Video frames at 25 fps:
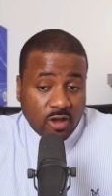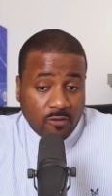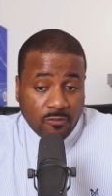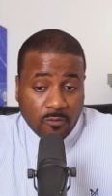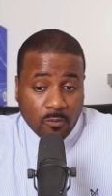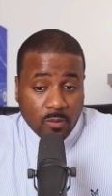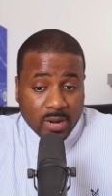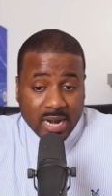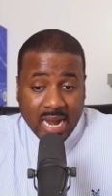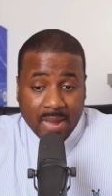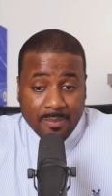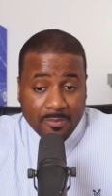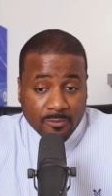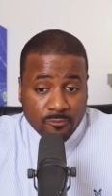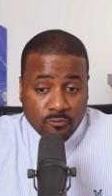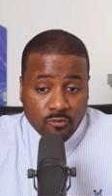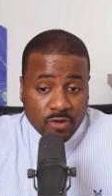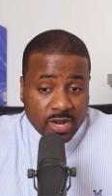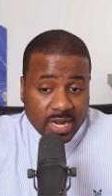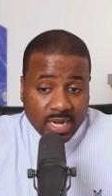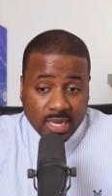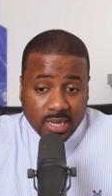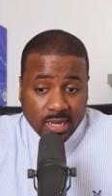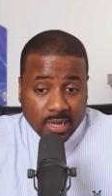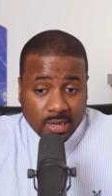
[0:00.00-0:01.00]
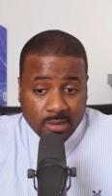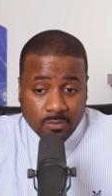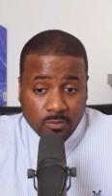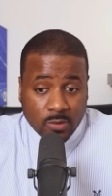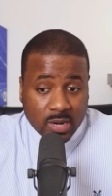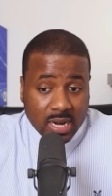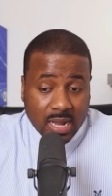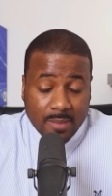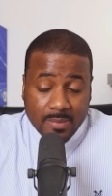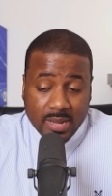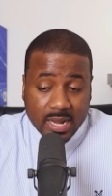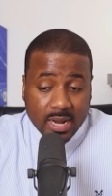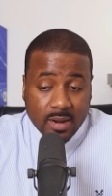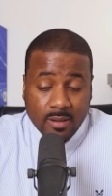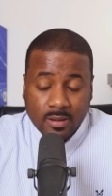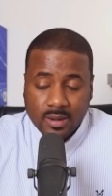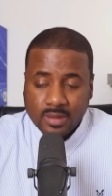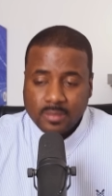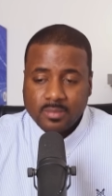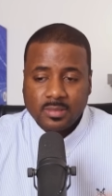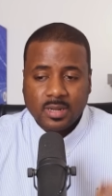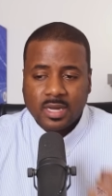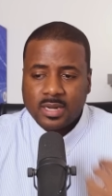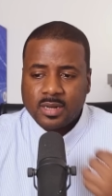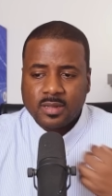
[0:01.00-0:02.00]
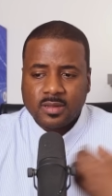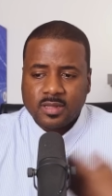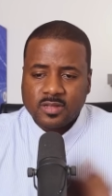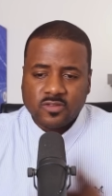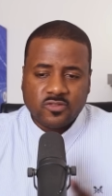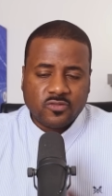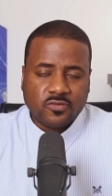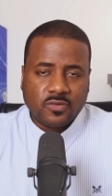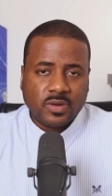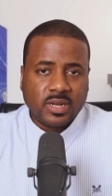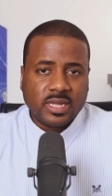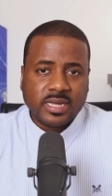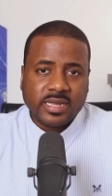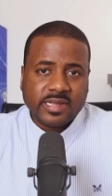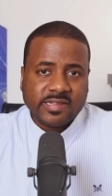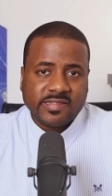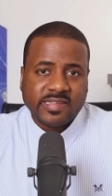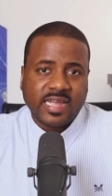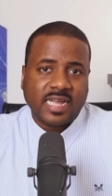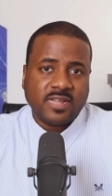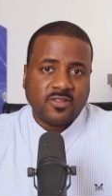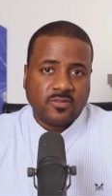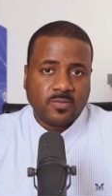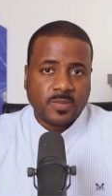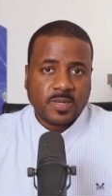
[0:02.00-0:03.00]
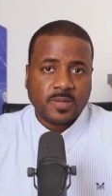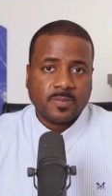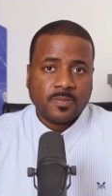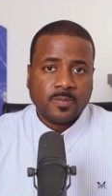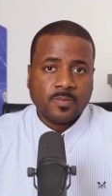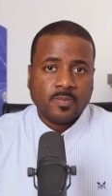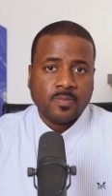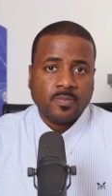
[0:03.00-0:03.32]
off of what I'm reading and what I'm hearing, none of this really excites me.